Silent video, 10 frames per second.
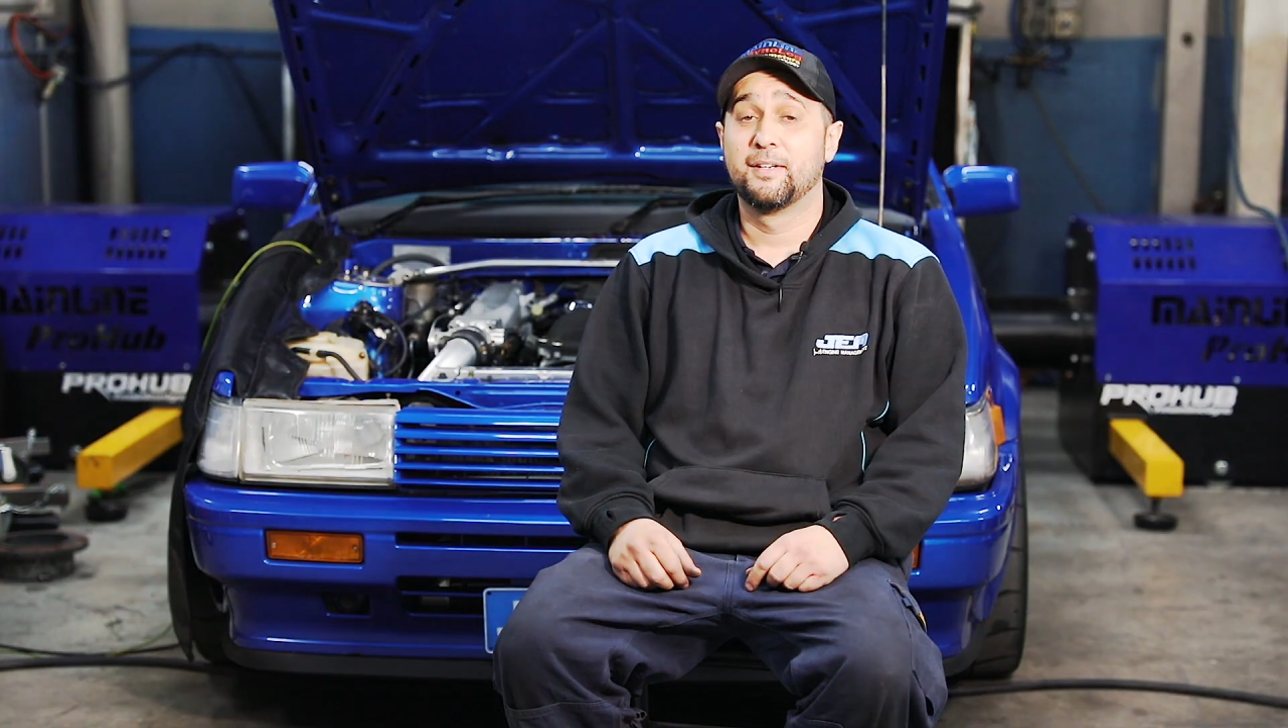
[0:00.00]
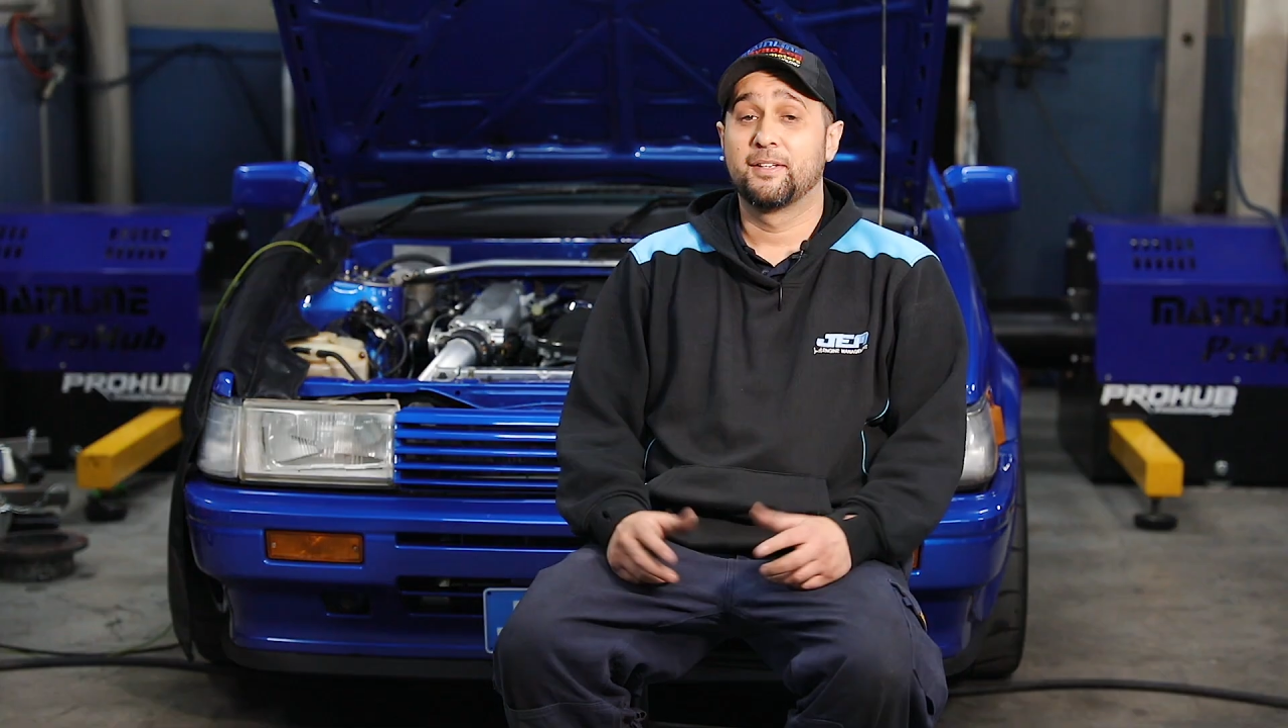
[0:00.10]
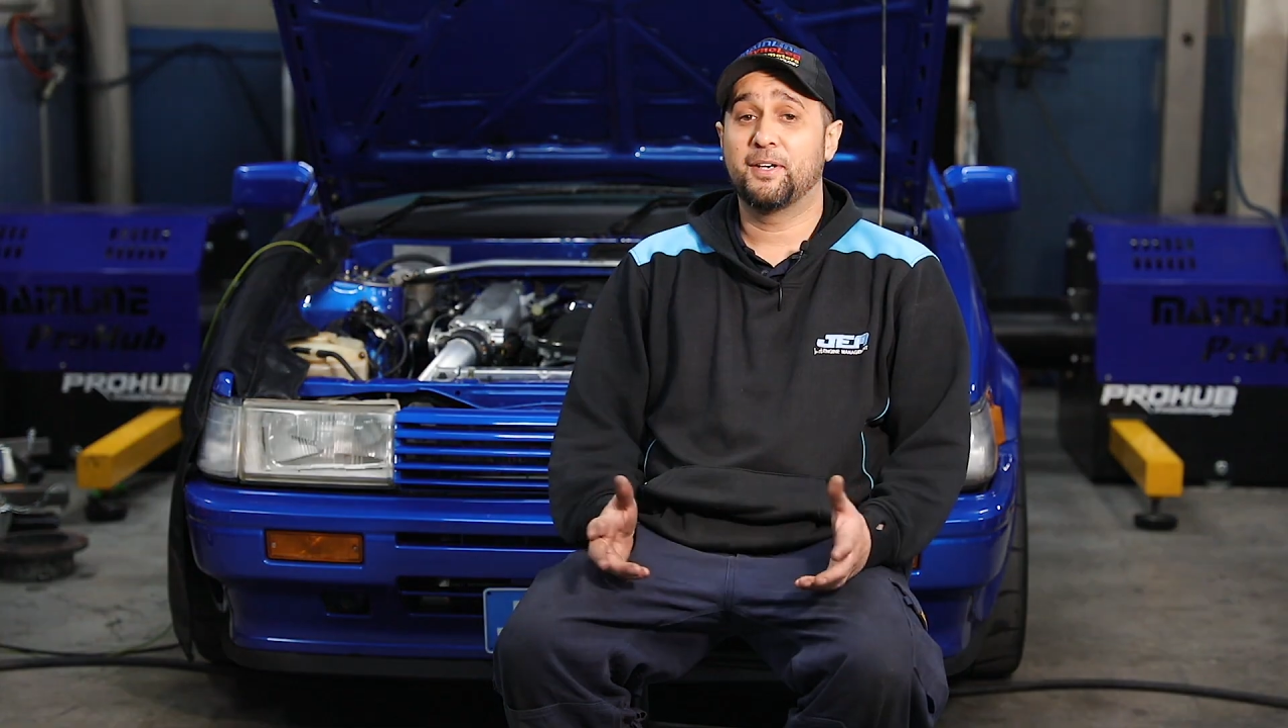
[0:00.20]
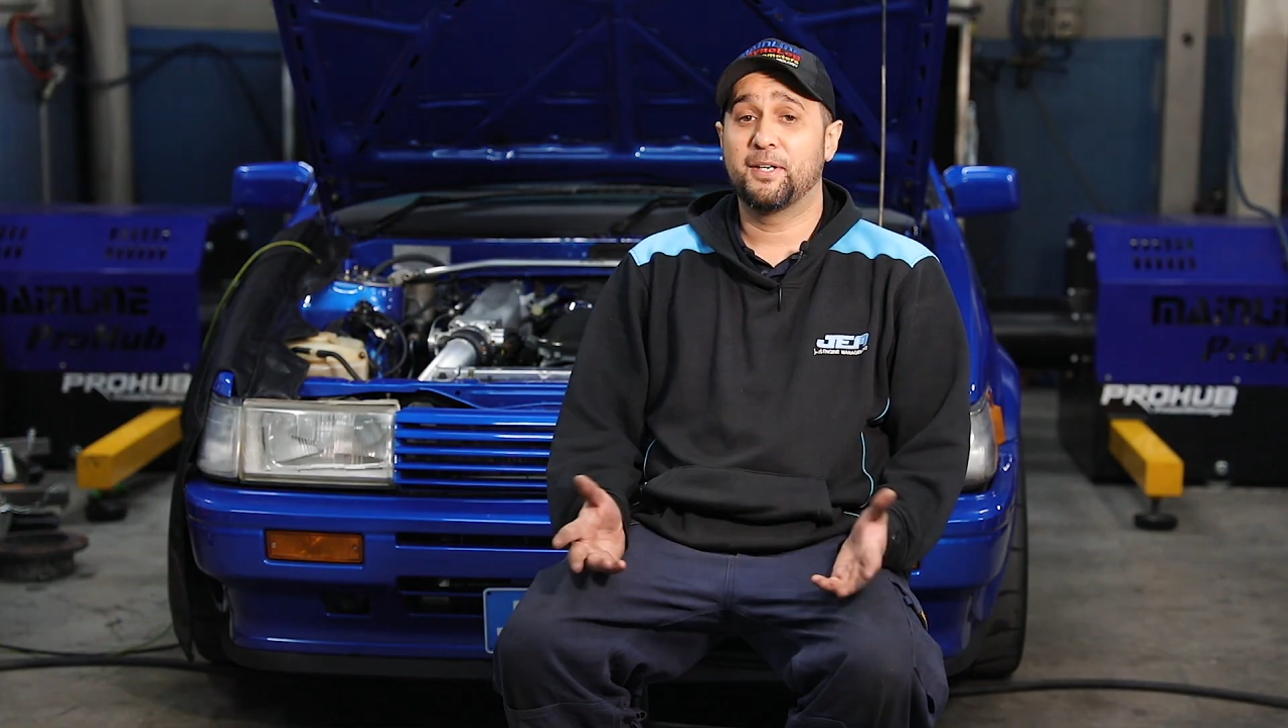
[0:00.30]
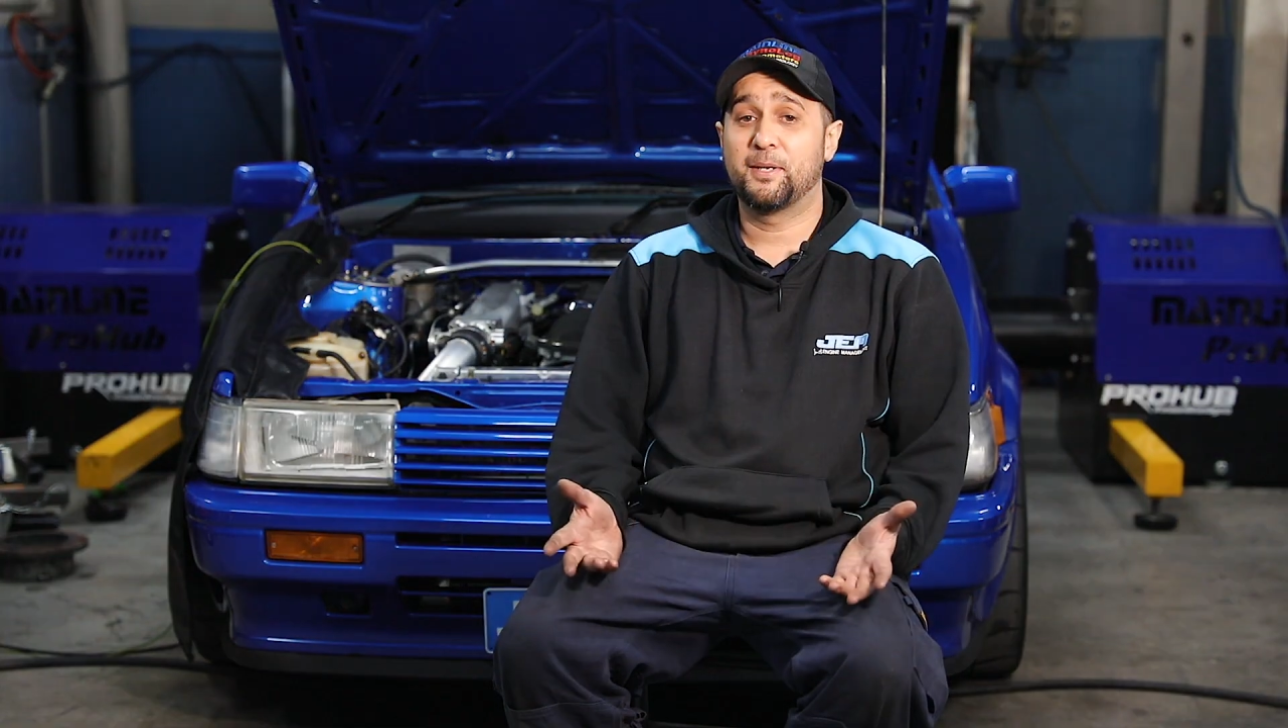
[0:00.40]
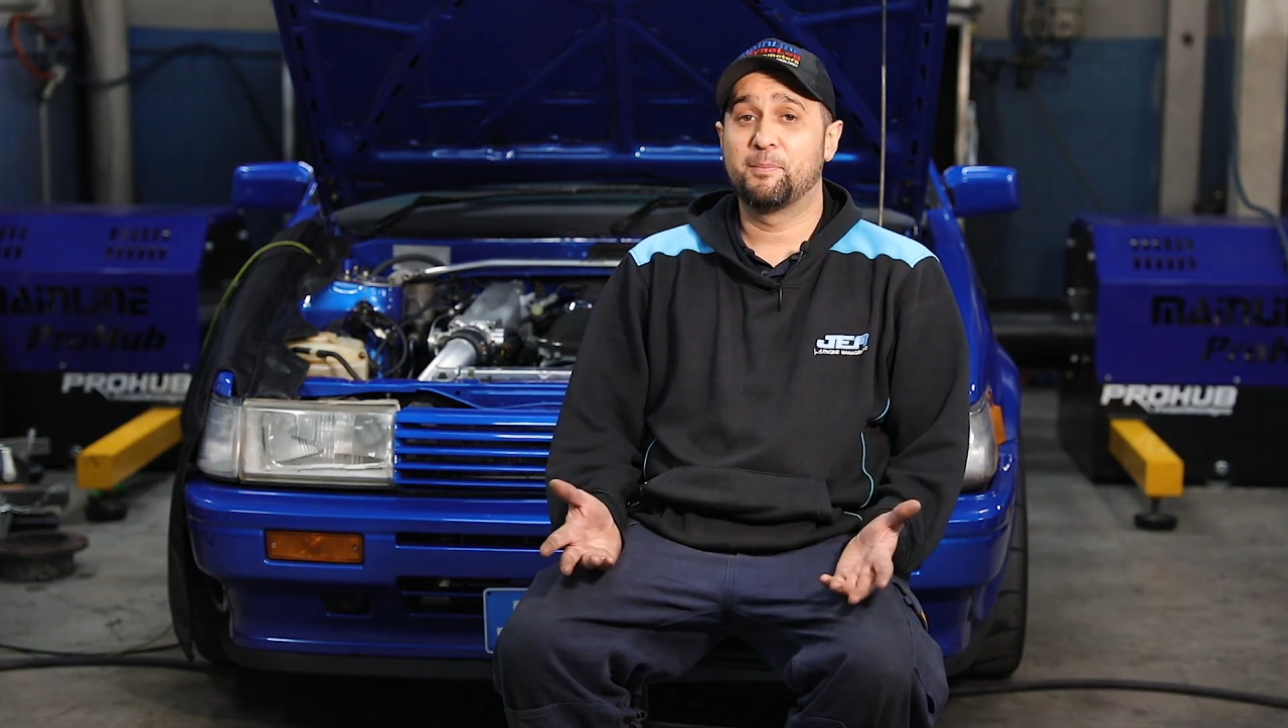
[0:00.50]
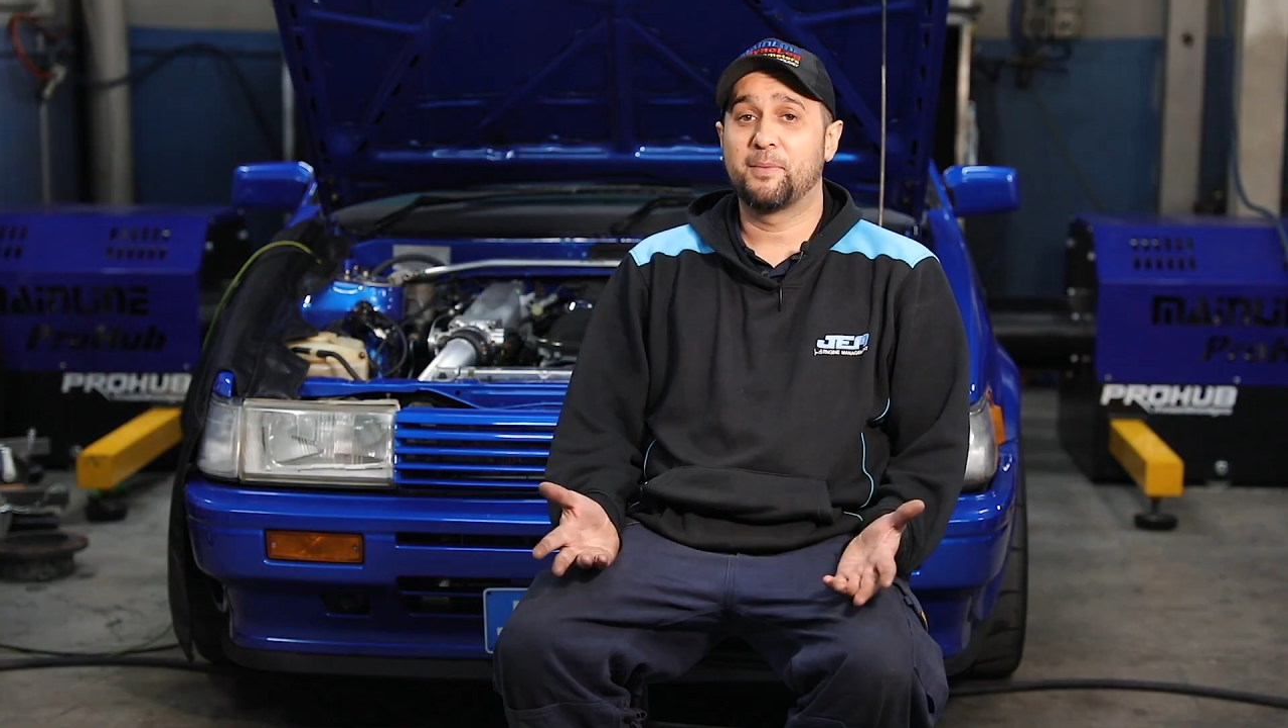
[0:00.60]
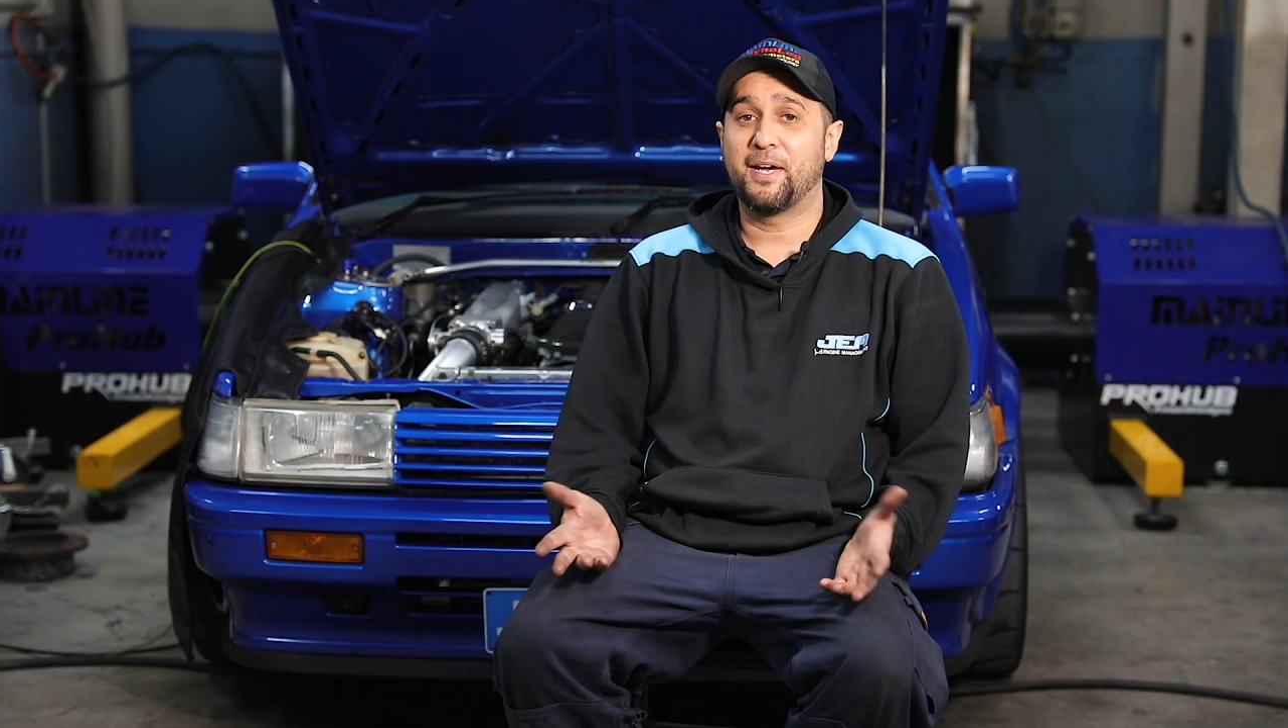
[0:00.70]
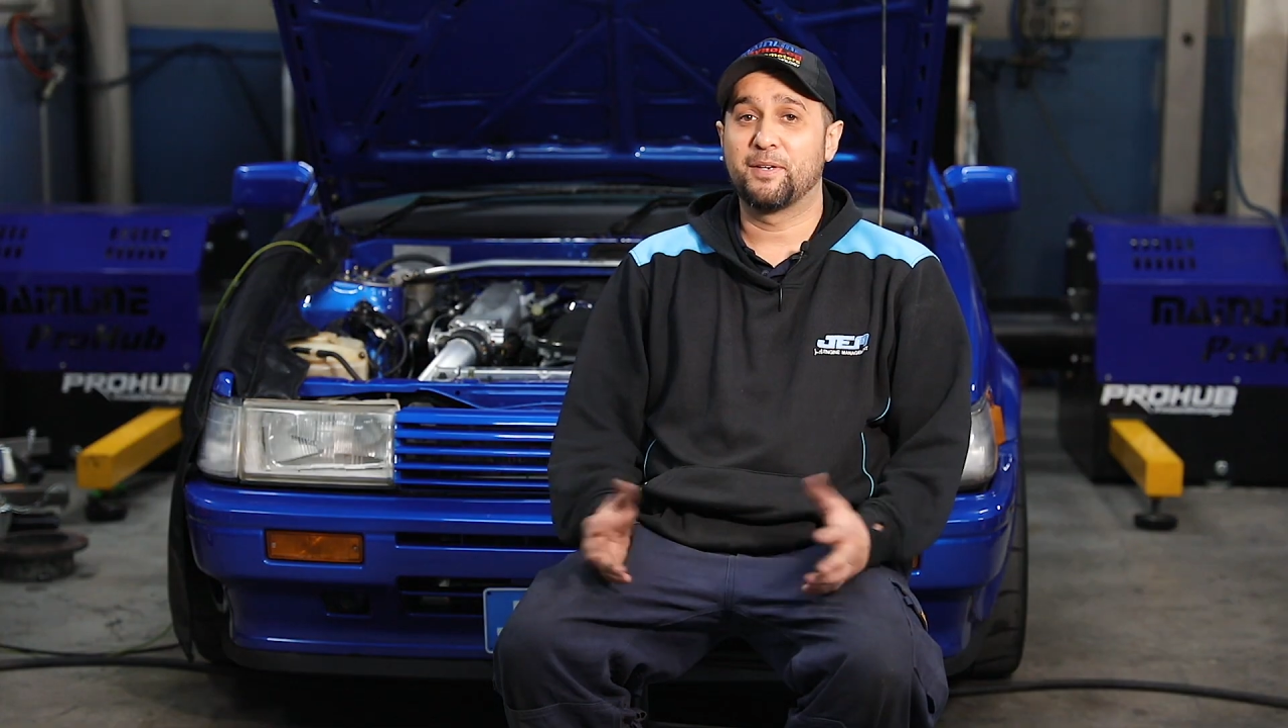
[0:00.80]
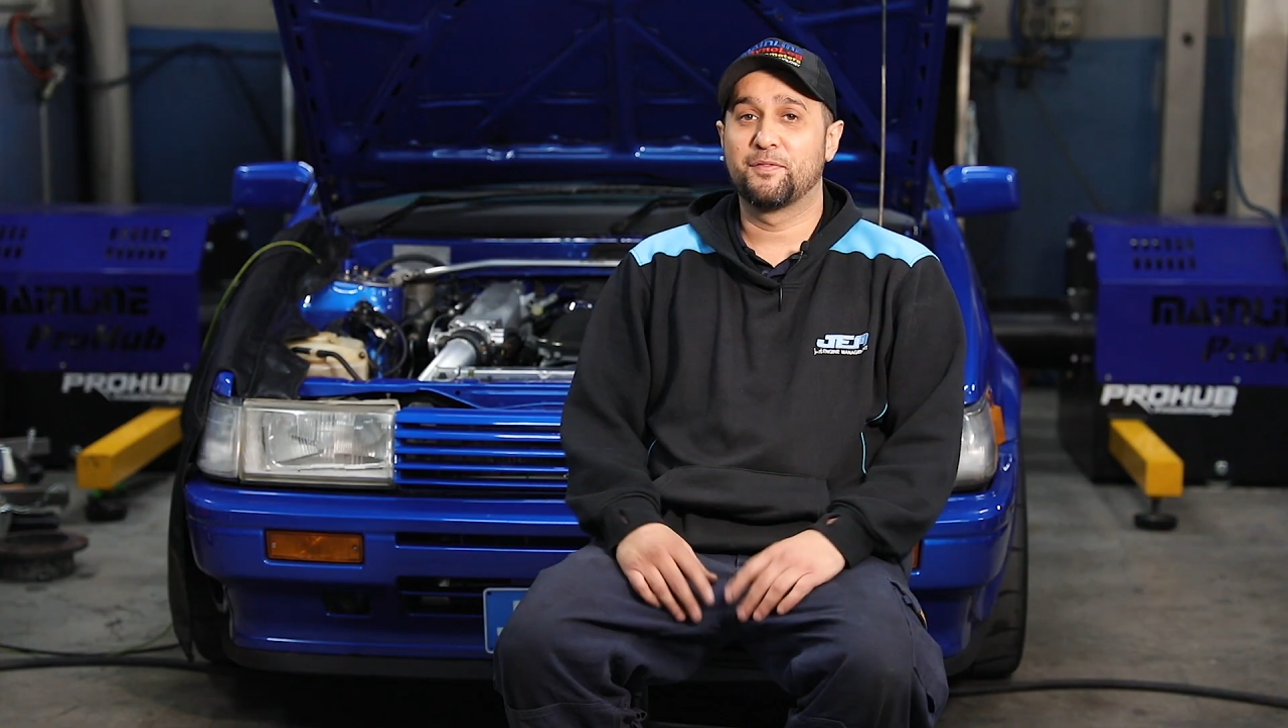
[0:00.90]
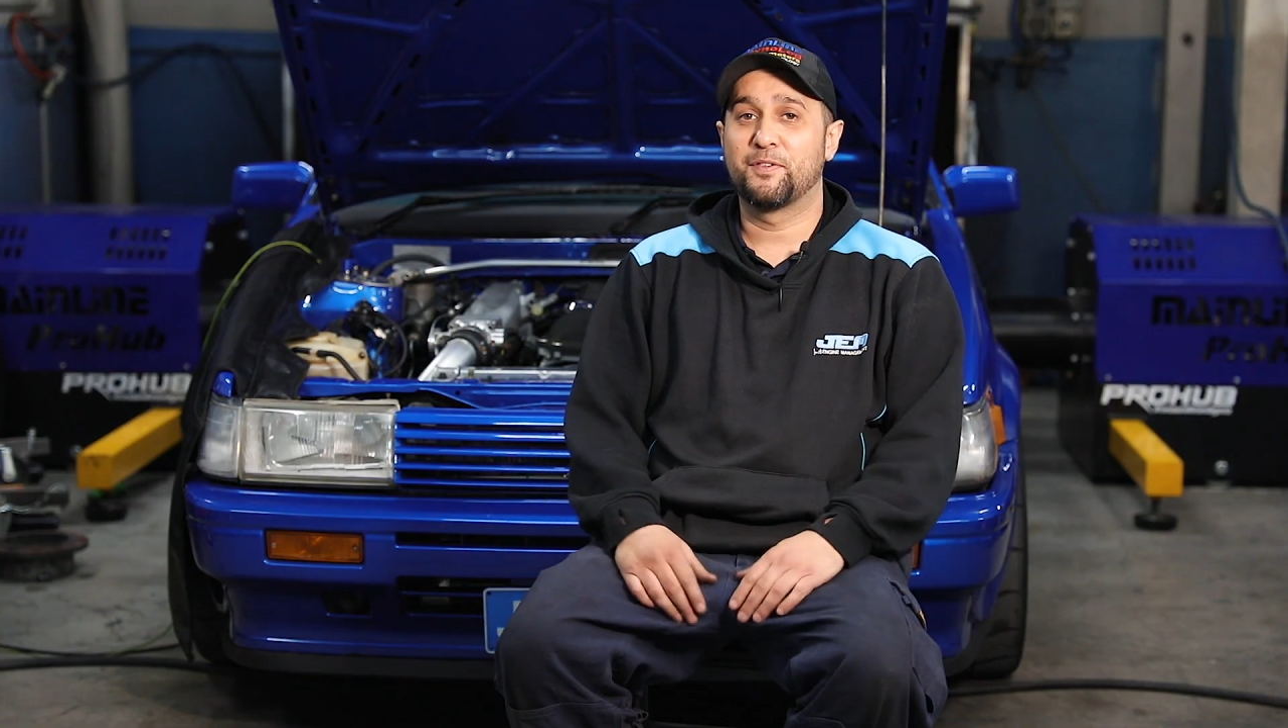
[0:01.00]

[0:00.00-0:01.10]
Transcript: Hi, I'm Adam